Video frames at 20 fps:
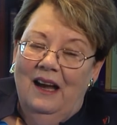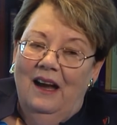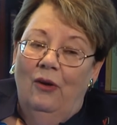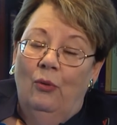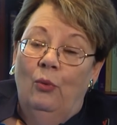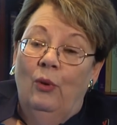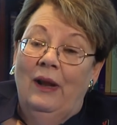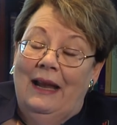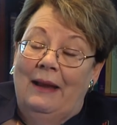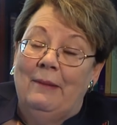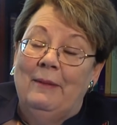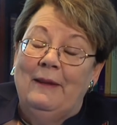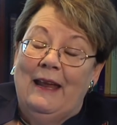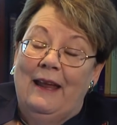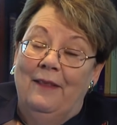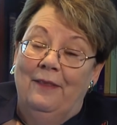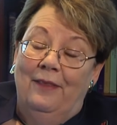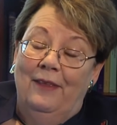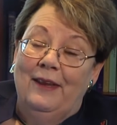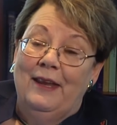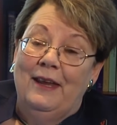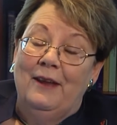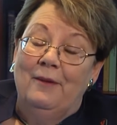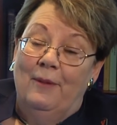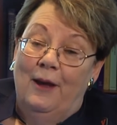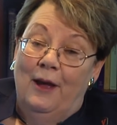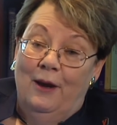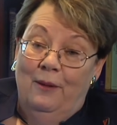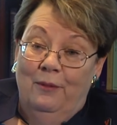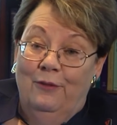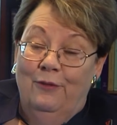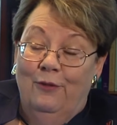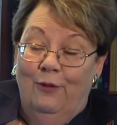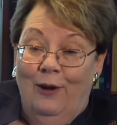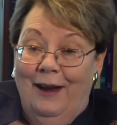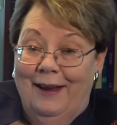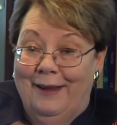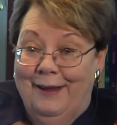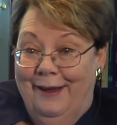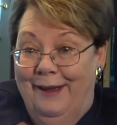Well, I began thinking about it before
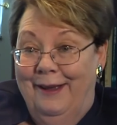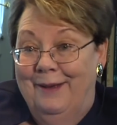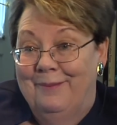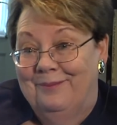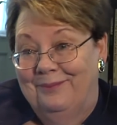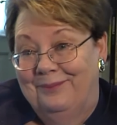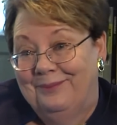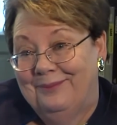I came.